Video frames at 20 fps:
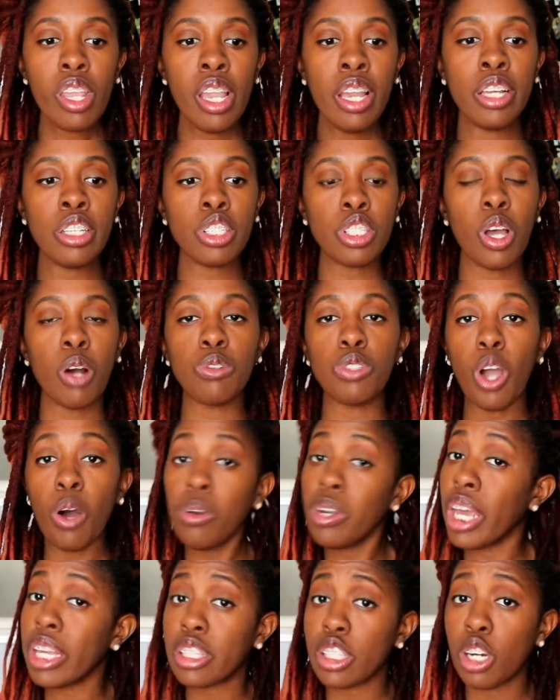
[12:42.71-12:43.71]
And so
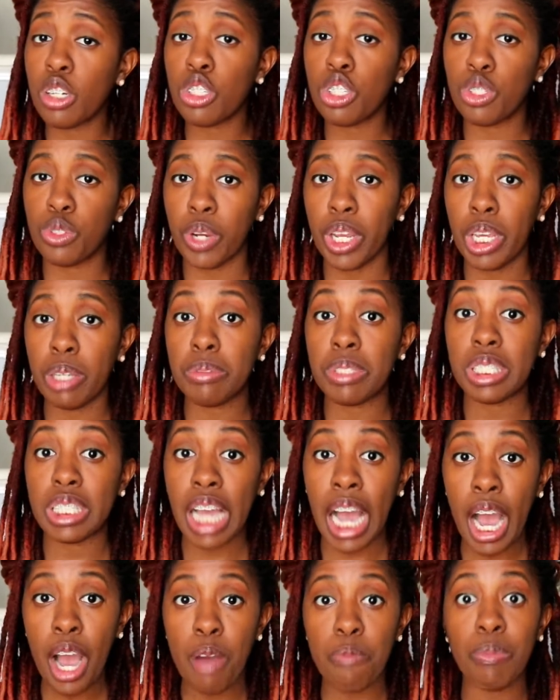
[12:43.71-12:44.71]
don't let those dreams
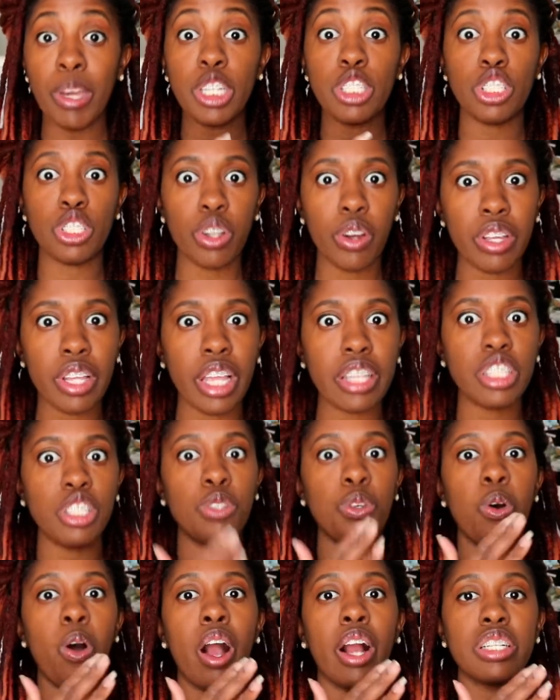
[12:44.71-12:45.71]
die. Make sure that
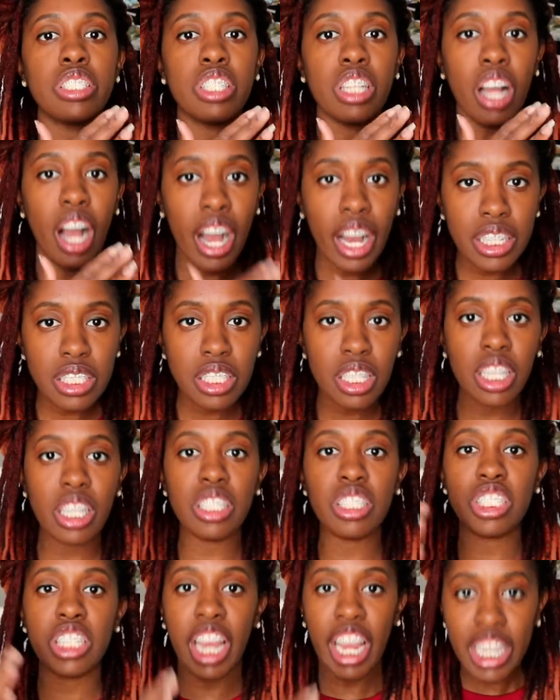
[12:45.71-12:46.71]
you are
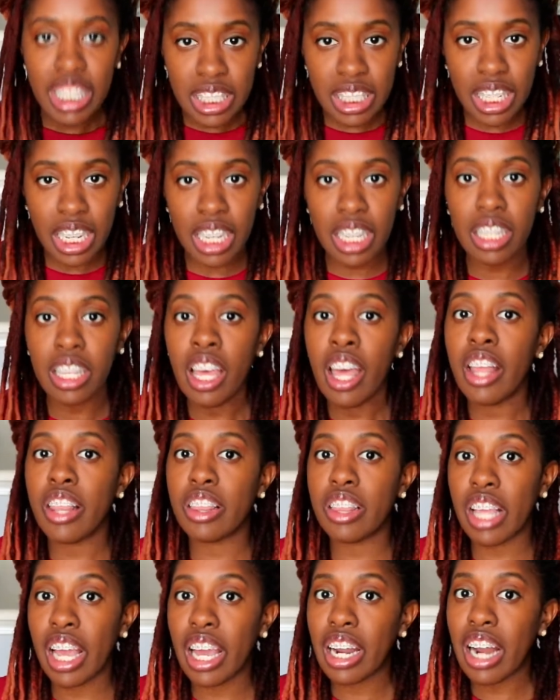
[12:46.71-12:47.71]
constantly chasing
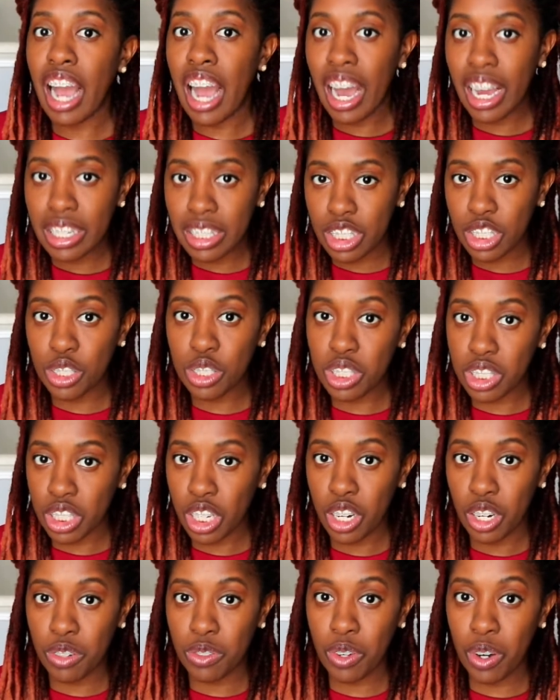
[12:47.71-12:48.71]
that ideal
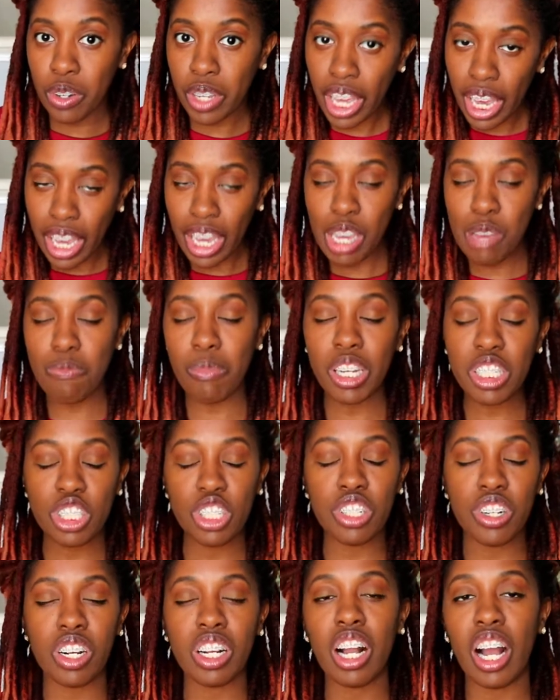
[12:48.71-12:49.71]
self, okay? Make
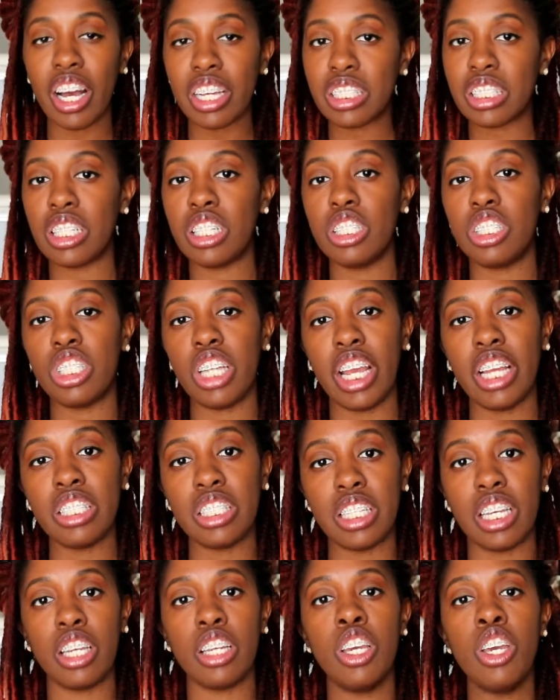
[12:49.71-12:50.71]
sure you're constantly
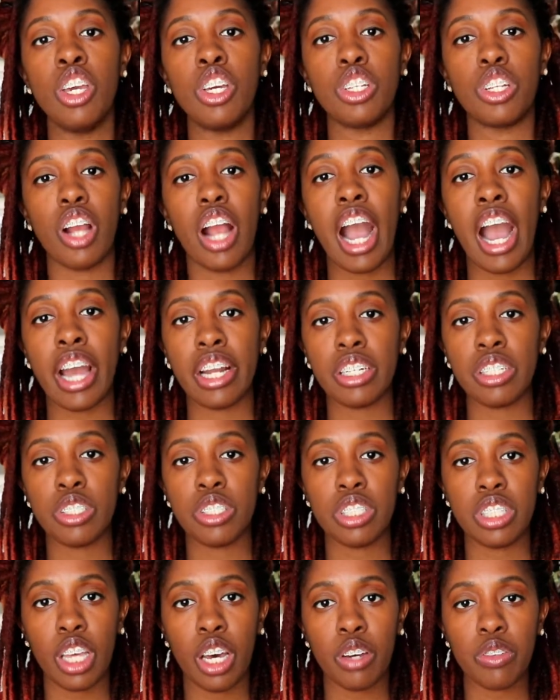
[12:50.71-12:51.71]
chasing your ideal
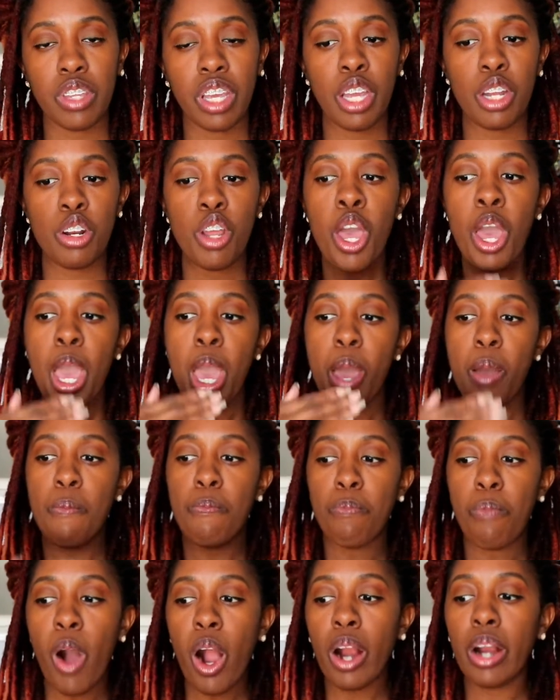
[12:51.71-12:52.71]
self and,
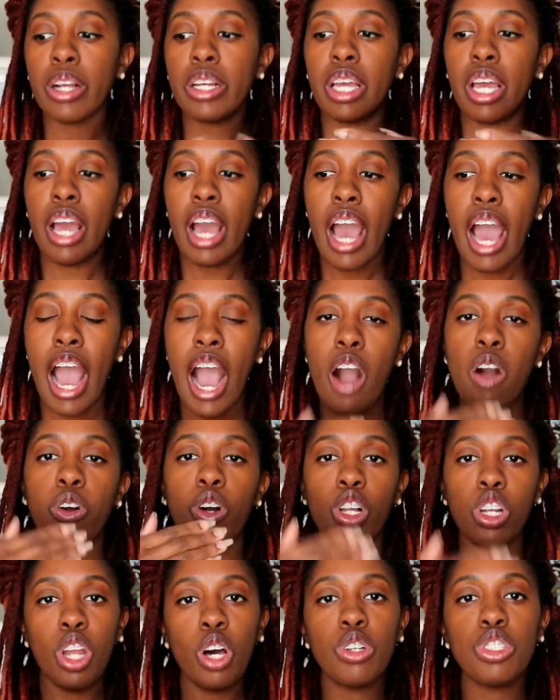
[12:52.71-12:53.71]
and mark how
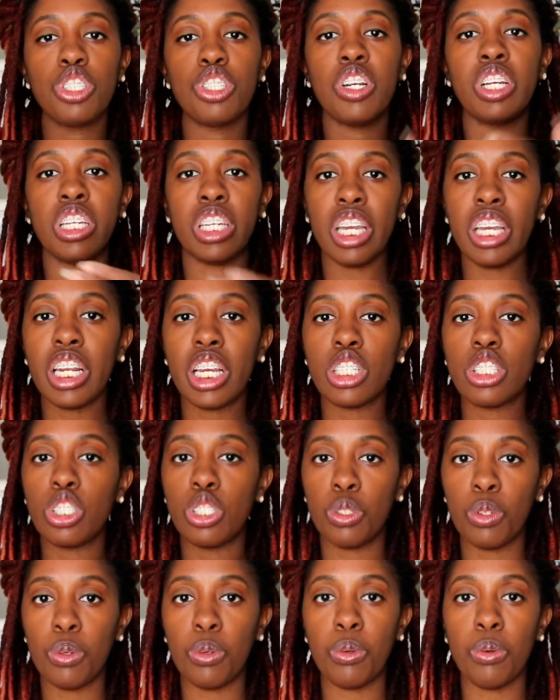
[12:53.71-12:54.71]
close you're getting
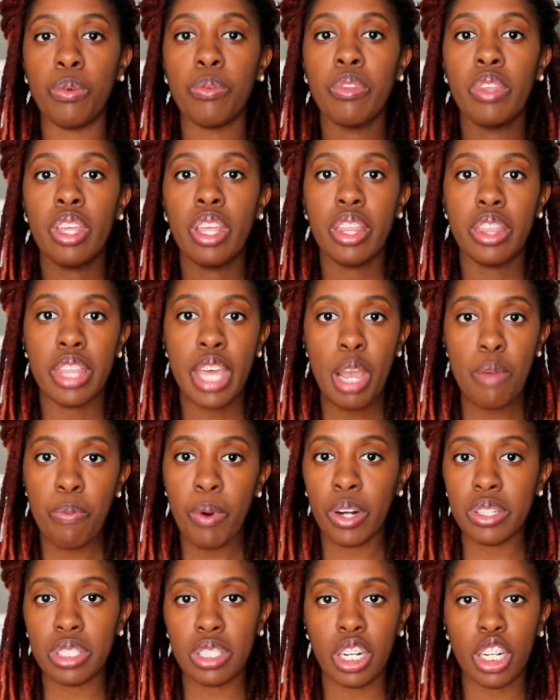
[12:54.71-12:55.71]
to that
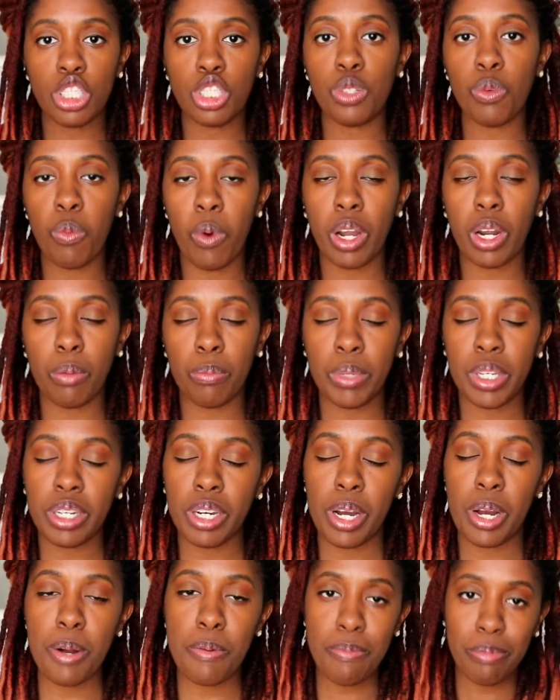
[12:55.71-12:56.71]
person that you wanna
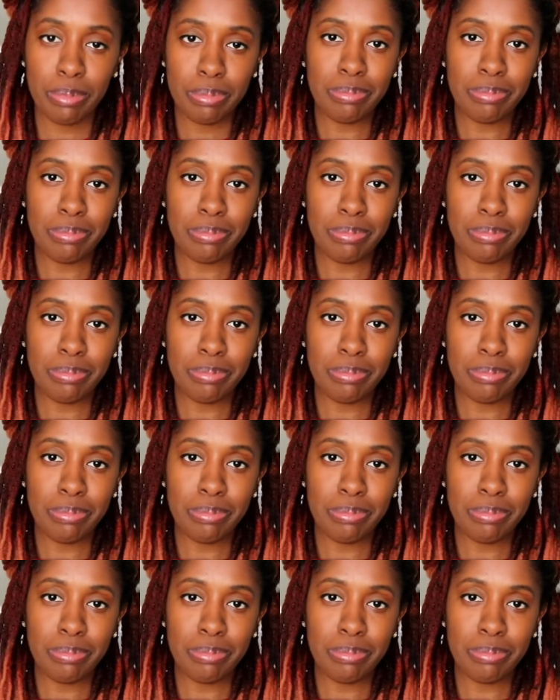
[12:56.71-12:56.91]
become.